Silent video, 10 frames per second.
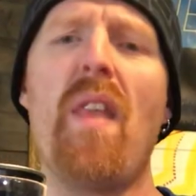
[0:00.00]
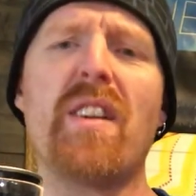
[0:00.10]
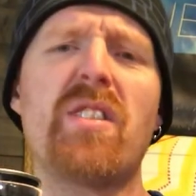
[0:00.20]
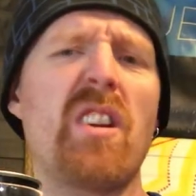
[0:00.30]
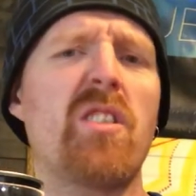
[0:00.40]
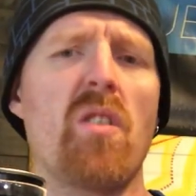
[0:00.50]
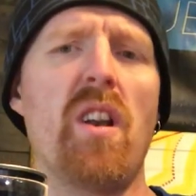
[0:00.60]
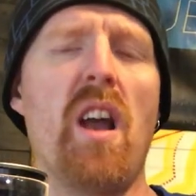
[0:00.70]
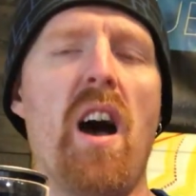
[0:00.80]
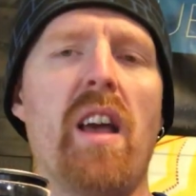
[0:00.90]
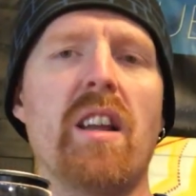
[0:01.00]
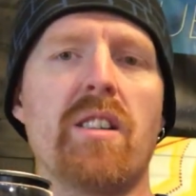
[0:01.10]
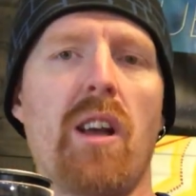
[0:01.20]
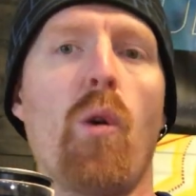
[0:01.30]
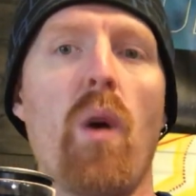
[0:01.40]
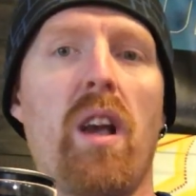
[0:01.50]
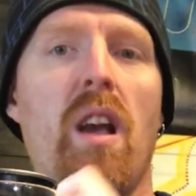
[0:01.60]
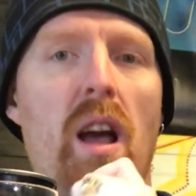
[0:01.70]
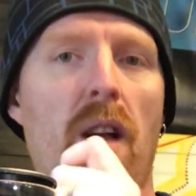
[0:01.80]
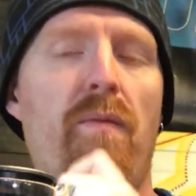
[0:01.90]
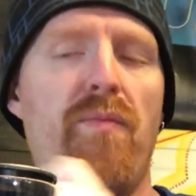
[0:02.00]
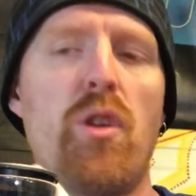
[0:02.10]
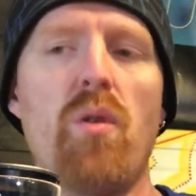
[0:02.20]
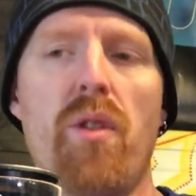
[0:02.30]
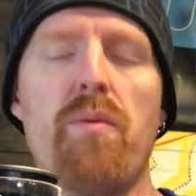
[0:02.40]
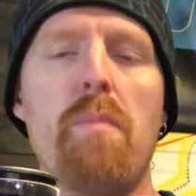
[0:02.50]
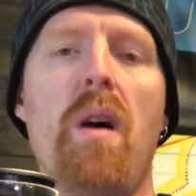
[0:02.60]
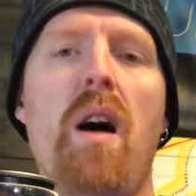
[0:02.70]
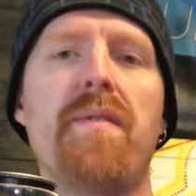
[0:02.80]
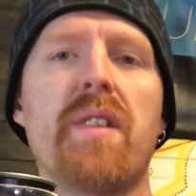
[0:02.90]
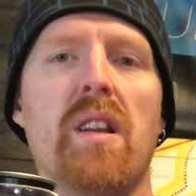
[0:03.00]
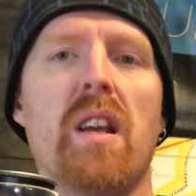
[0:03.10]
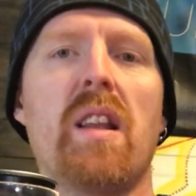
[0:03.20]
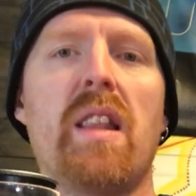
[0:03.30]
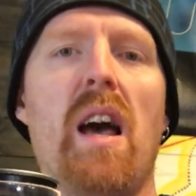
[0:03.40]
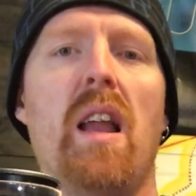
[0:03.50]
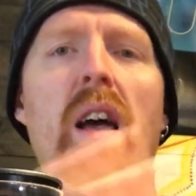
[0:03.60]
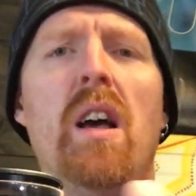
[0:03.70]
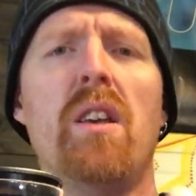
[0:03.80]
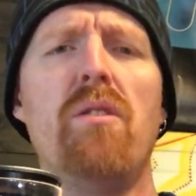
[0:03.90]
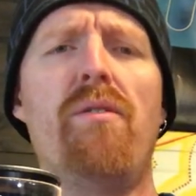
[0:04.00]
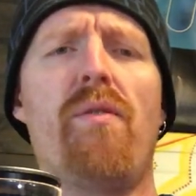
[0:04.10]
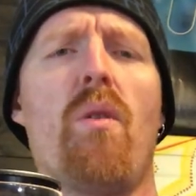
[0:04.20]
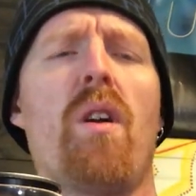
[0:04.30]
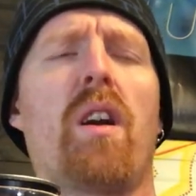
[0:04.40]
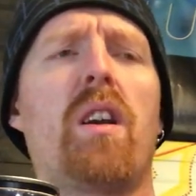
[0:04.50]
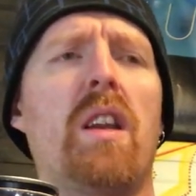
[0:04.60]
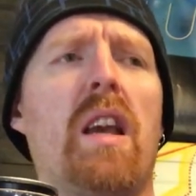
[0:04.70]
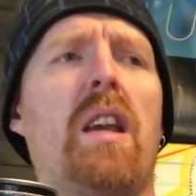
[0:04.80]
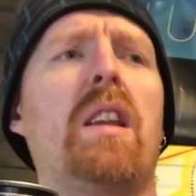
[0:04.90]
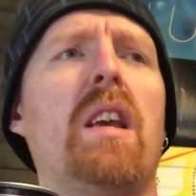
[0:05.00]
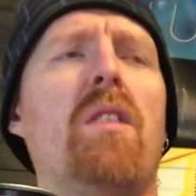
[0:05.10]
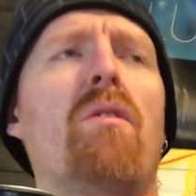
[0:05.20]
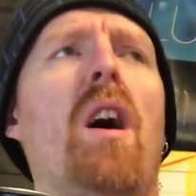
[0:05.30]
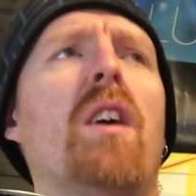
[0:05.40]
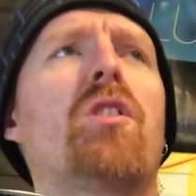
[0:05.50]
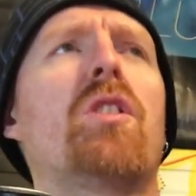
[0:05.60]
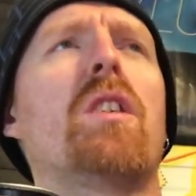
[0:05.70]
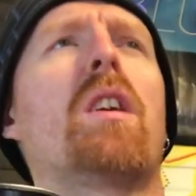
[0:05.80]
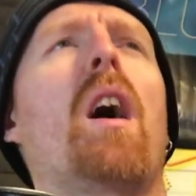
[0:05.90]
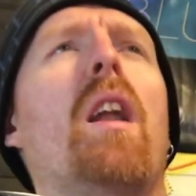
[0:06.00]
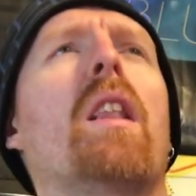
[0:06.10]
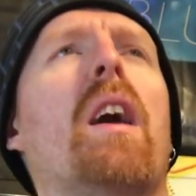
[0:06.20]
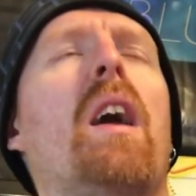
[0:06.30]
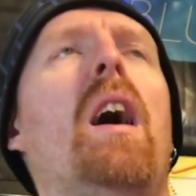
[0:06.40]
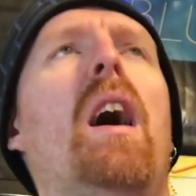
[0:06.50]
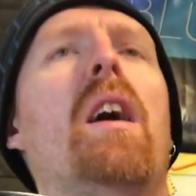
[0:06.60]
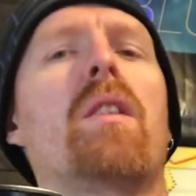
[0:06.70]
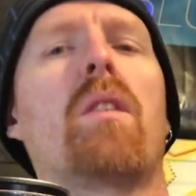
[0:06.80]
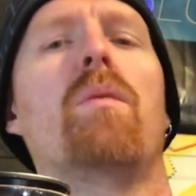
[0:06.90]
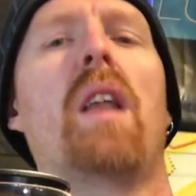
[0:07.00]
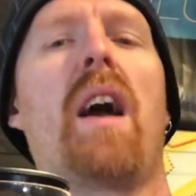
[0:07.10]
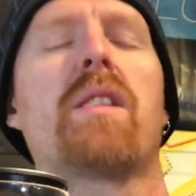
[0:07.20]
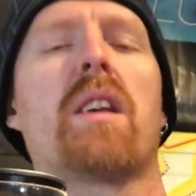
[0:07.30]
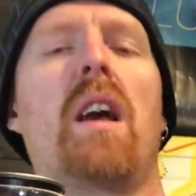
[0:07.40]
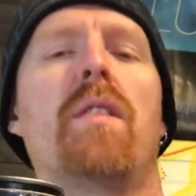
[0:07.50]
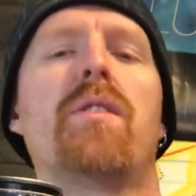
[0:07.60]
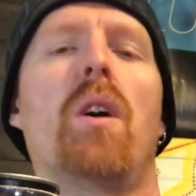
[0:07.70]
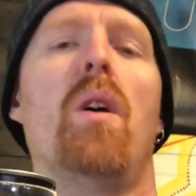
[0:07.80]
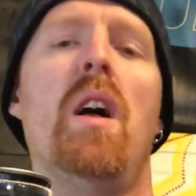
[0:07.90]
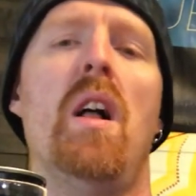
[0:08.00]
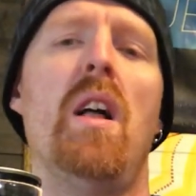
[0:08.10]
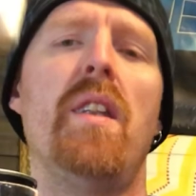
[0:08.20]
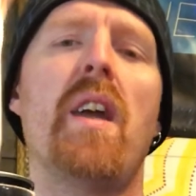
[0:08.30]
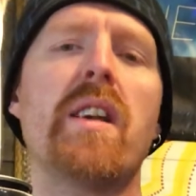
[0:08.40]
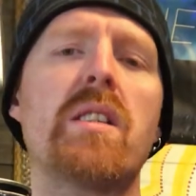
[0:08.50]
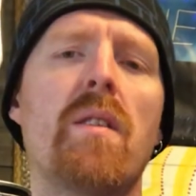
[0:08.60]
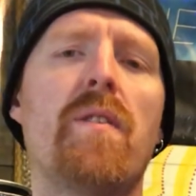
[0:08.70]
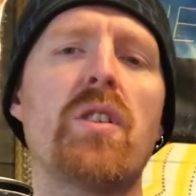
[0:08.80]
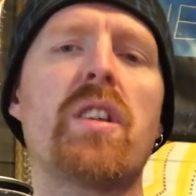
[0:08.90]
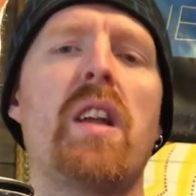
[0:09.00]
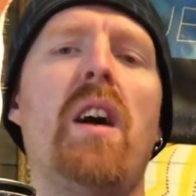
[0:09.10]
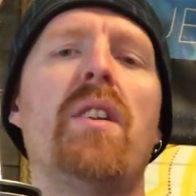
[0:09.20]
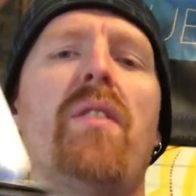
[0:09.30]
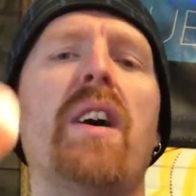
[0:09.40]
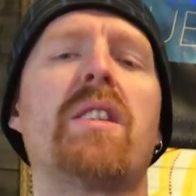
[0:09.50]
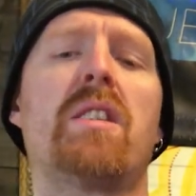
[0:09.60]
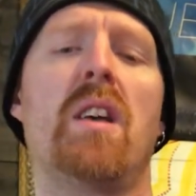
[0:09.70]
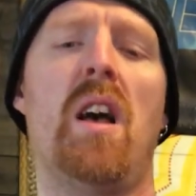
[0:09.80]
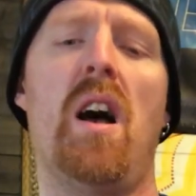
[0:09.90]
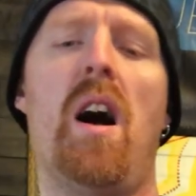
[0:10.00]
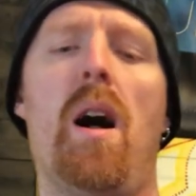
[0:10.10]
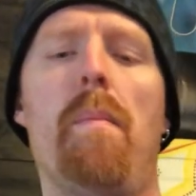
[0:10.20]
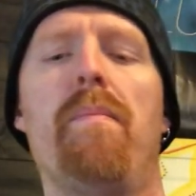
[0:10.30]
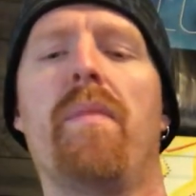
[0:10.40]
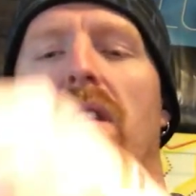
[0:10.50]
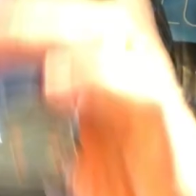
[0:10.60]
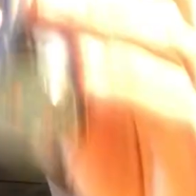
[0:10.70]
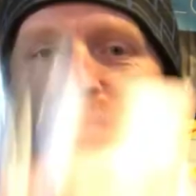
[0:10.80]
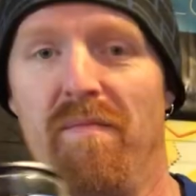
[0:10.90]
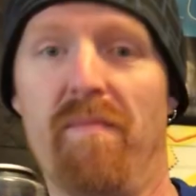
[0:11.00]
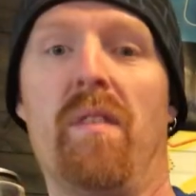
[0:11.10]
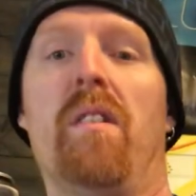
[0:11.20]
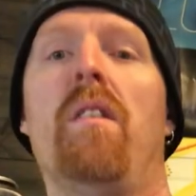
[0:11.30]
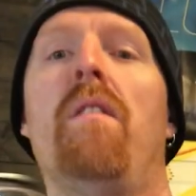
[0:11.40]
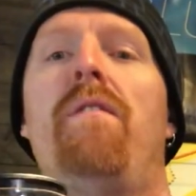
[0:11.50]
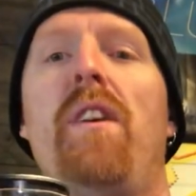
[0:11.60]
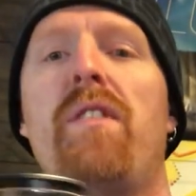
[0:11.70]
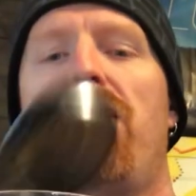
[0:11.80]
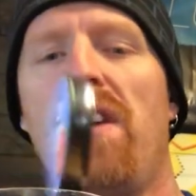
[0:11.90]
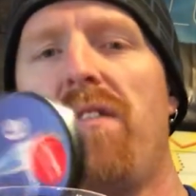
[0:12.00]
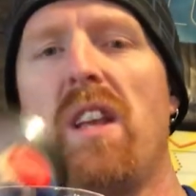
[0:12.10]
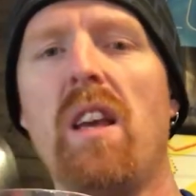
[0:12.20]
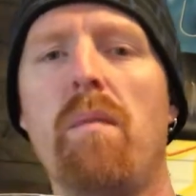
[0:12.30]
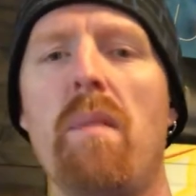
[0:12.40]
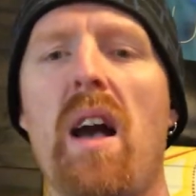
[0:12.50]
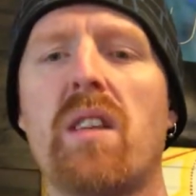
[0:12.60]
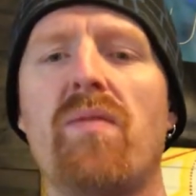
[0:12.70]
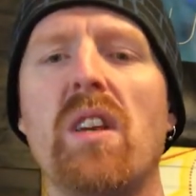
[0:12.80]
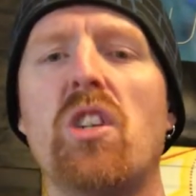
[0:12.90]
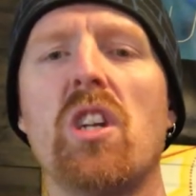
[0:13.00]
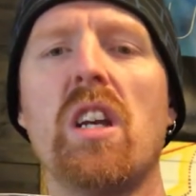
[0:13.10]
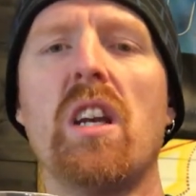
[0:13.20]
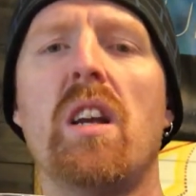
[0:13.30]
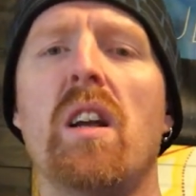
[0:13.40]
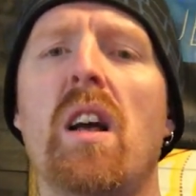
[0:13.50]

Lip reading: A 6 or a 9 is a quick kind of 2 or 3 puffs, and you get that euphoric nicotine rush. You kind of like, you can relax again. So nice, versatile device. 50/50, max VG.